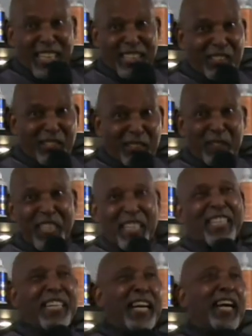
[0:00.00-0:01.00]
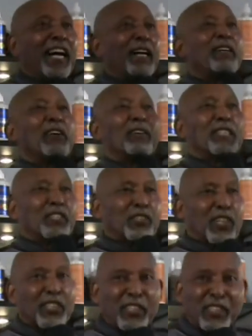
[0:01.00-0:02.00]
You know what I'm saying? I'm going to
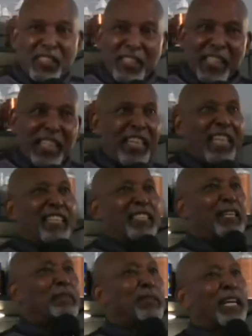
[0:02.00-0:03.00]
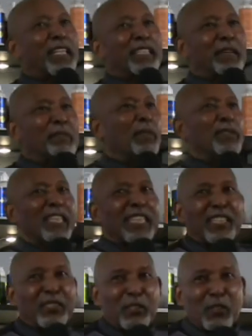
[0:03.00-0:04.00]
church. And sometimes that music
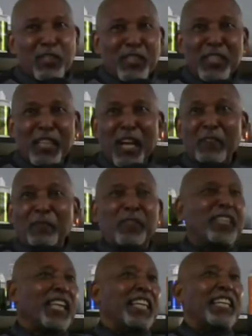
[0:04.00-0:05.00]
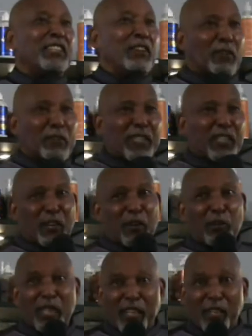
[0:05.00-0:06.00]
gets so good, I feel like getting up into the
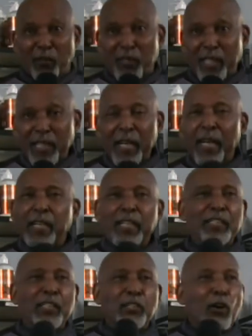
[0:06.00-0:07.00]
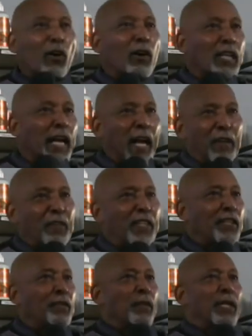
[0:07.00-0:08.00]
Holy Ghost. Because it's all
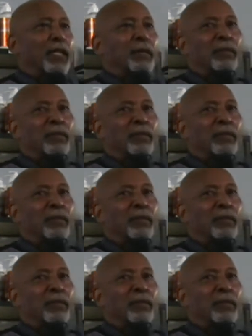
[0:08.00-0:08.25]
African rhythm.